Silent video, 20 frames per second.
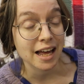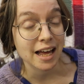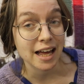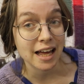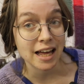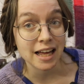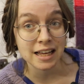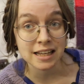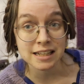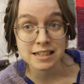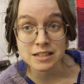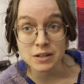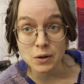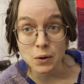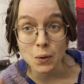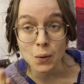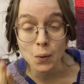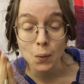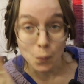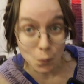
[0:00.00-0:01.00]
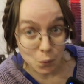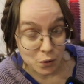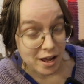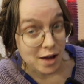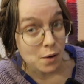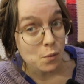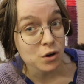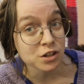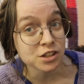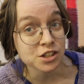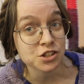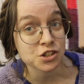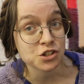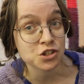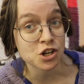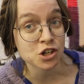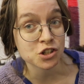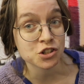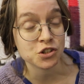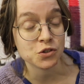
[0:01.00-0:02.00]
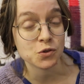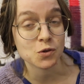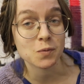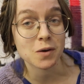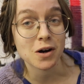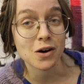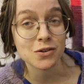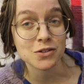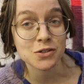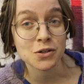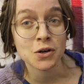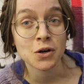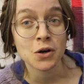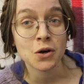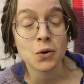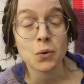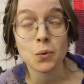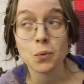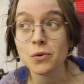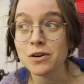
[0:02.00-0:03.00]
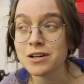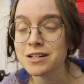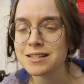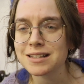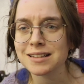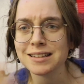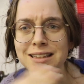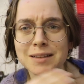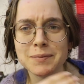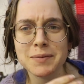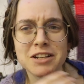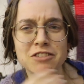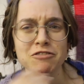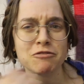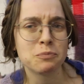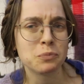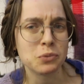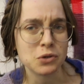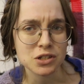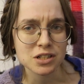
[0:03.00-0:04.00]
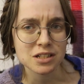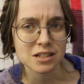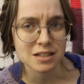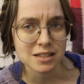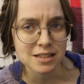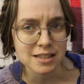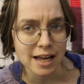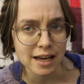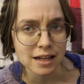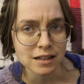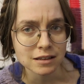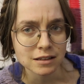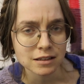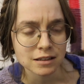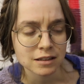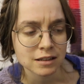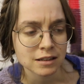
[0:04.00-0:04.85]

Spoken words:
And what I wanted to talk to you about was a little bit of personal style,